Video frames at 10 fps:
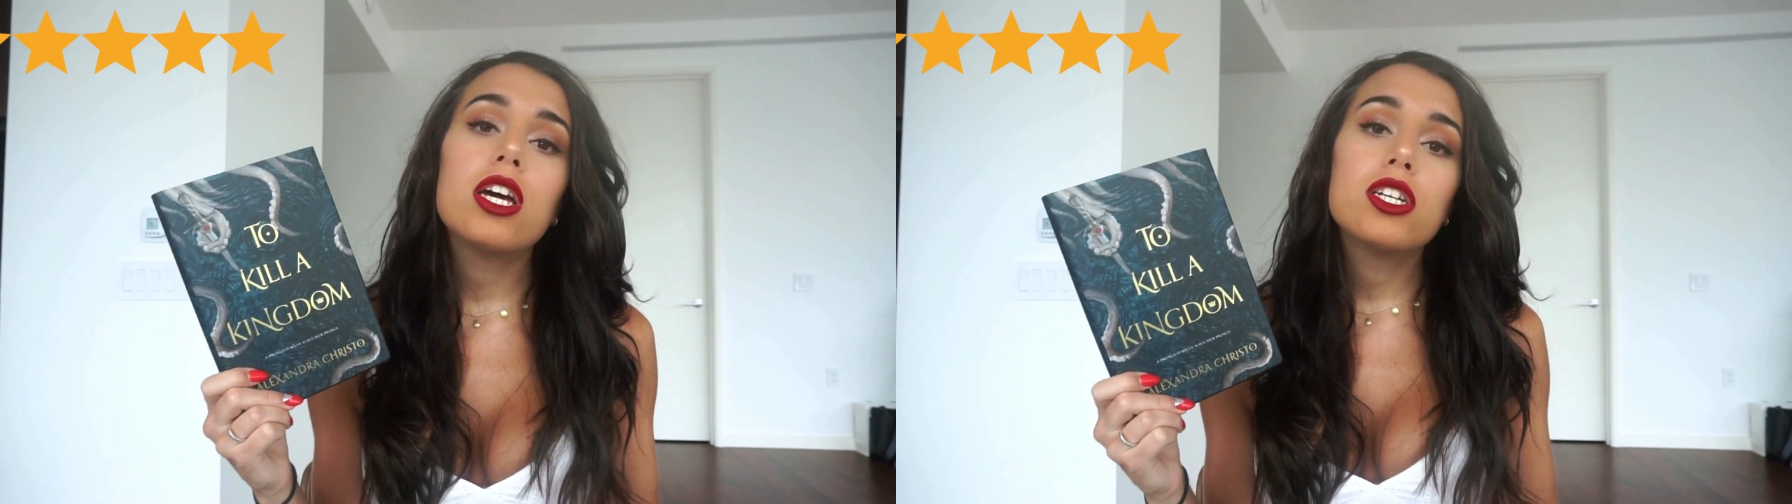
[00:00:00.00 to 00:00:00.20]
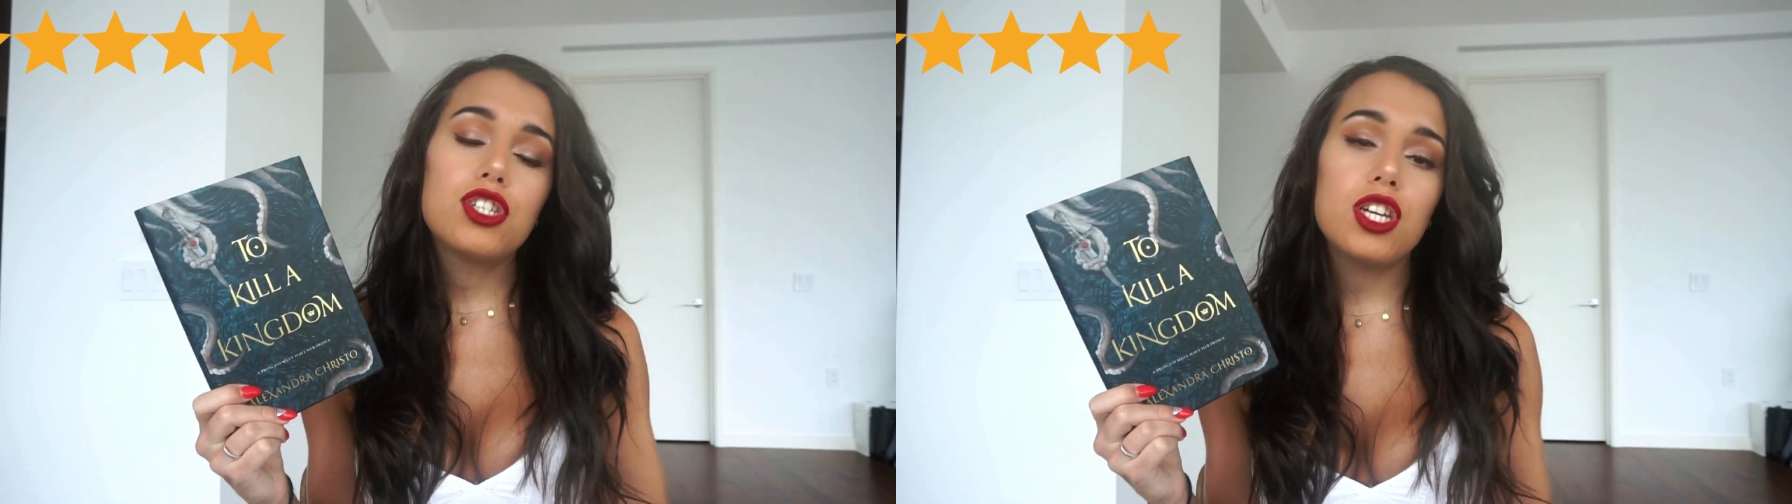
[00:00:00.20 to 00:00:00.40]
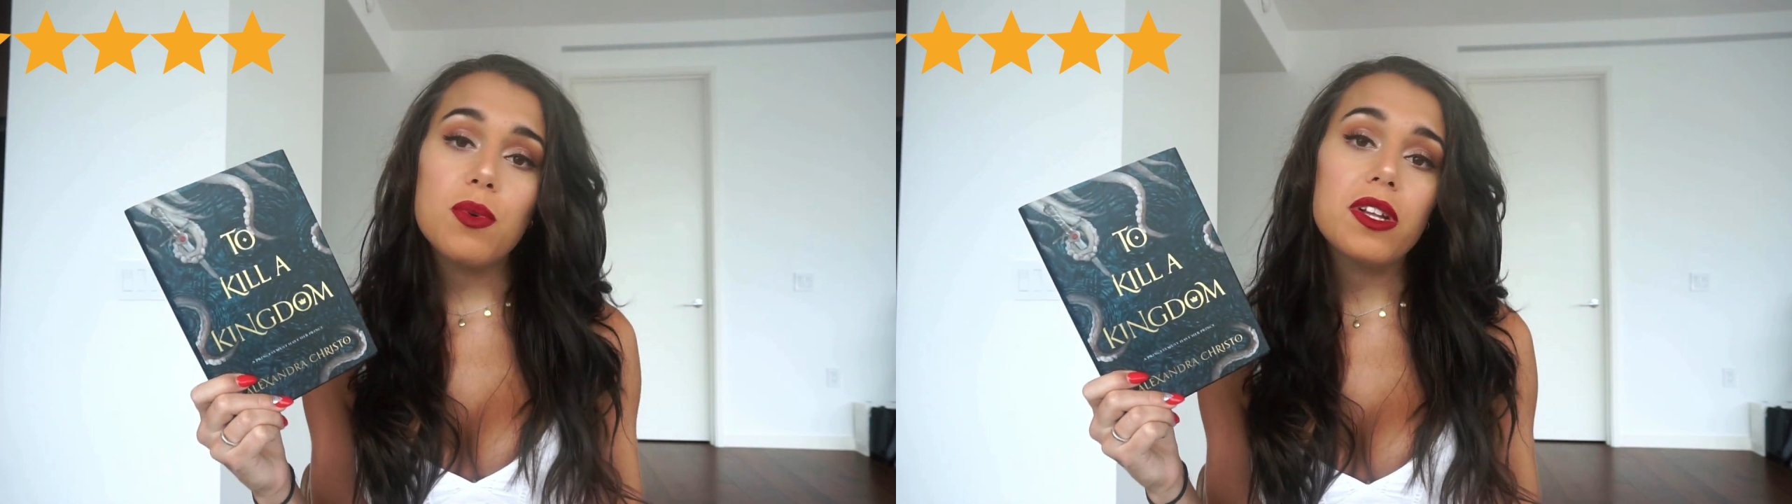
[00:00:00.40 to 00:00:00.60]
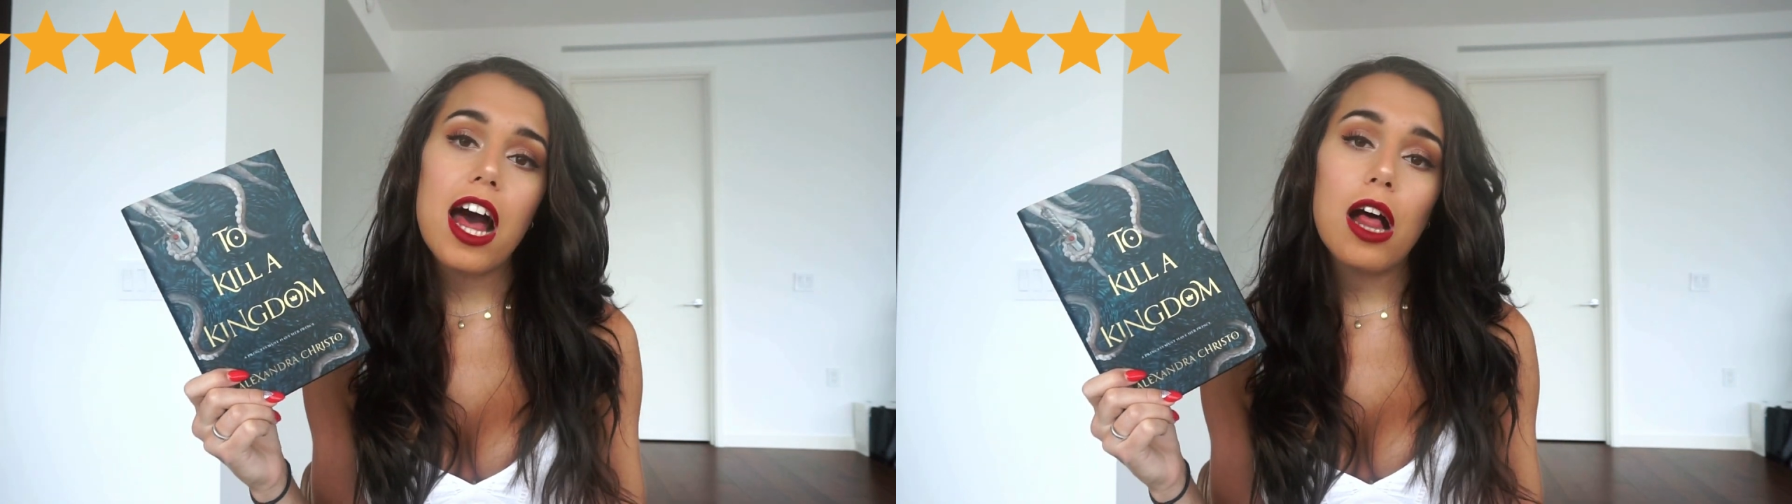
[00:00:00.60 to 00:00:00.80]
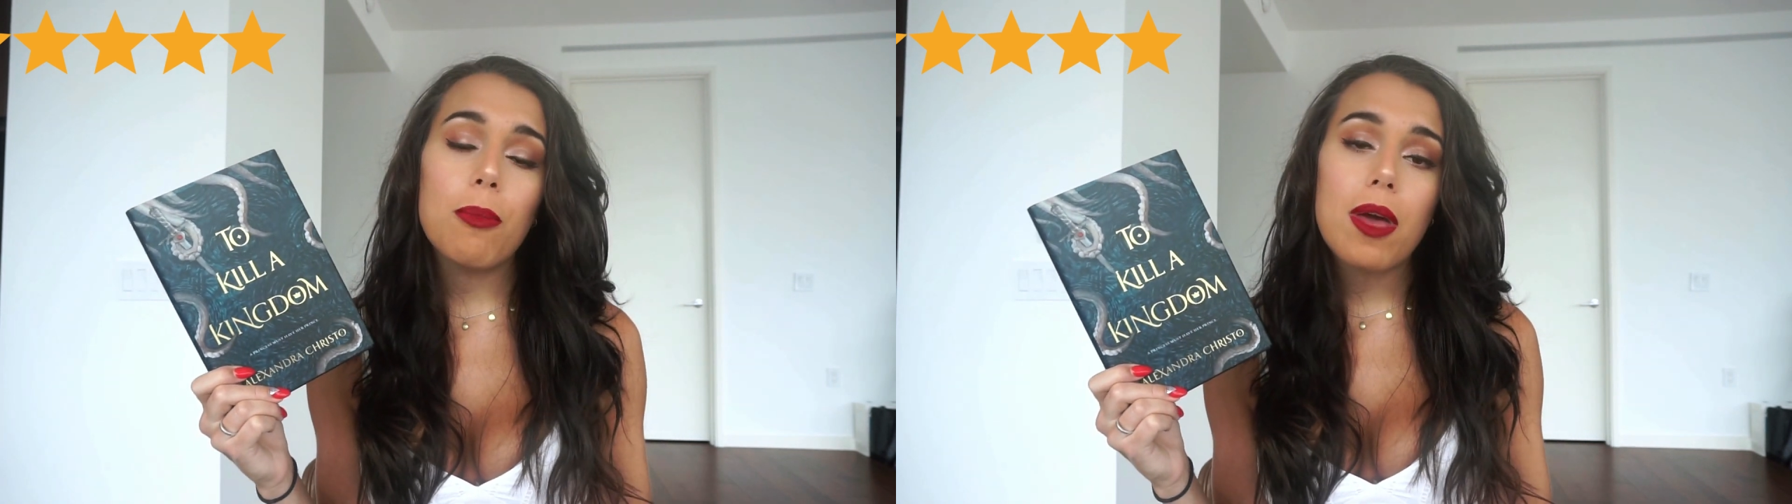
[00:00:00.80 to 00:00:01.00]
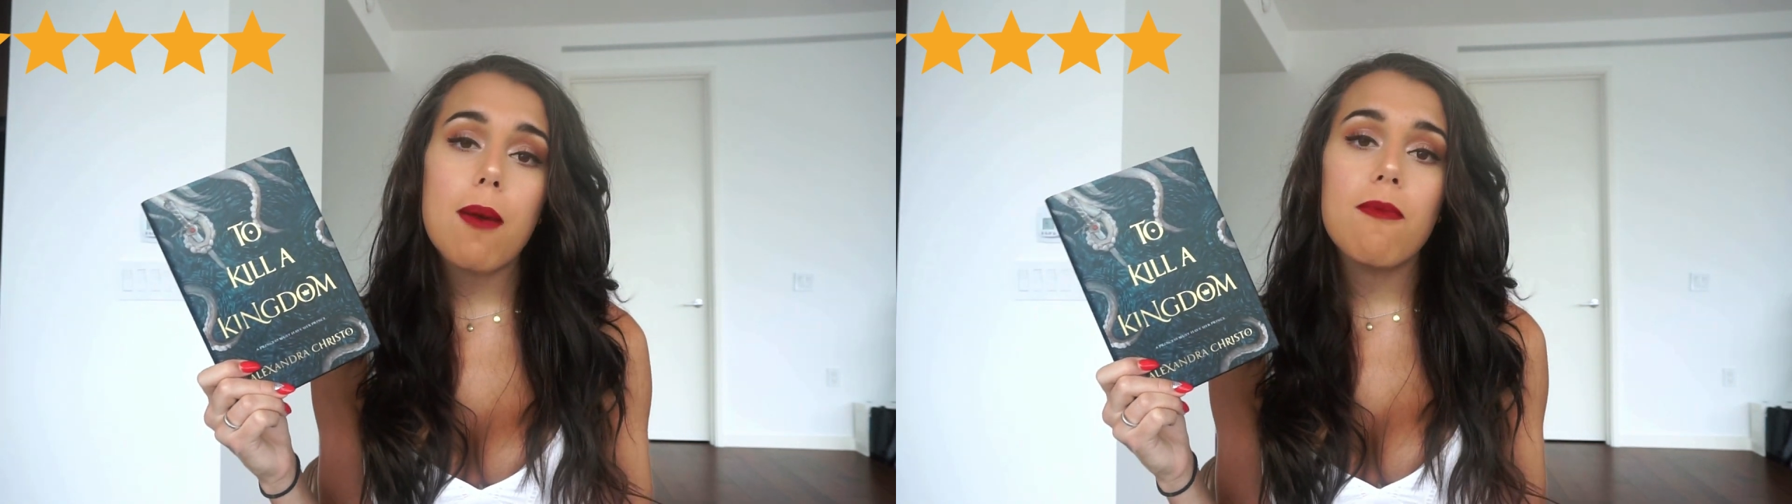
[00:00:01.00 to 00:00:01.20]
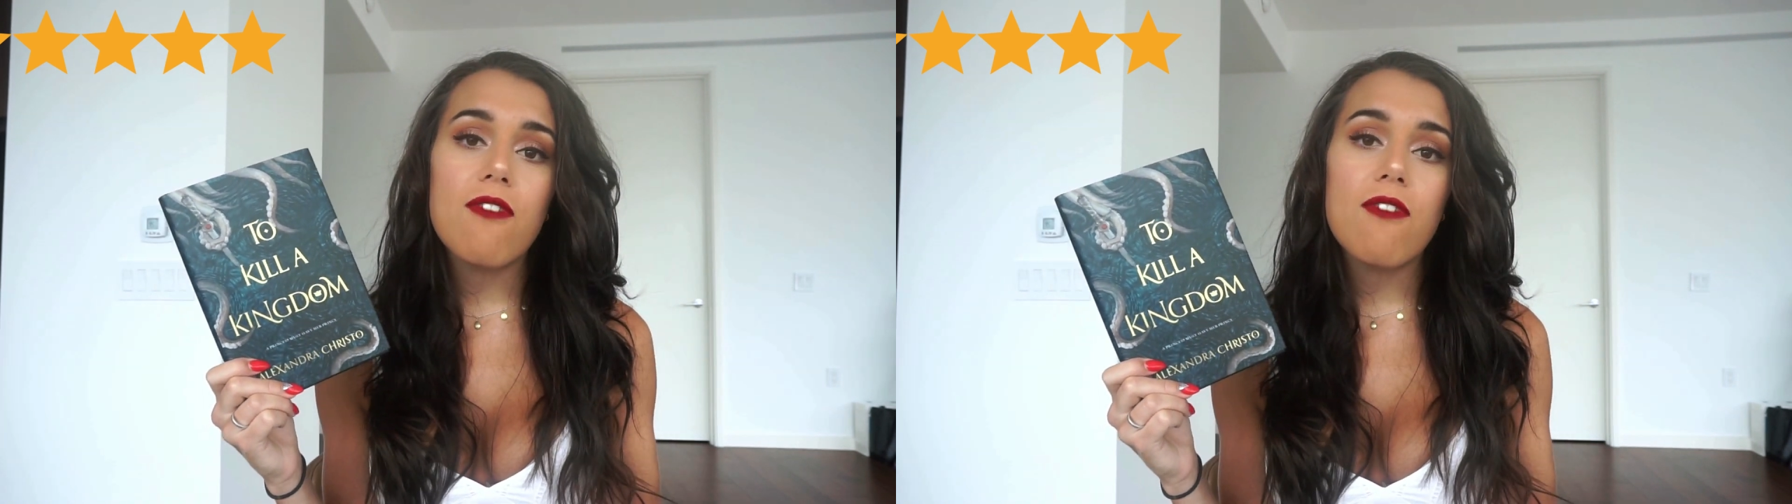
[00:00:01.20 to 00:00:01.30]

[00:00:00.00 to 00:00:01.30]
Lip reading: she will help him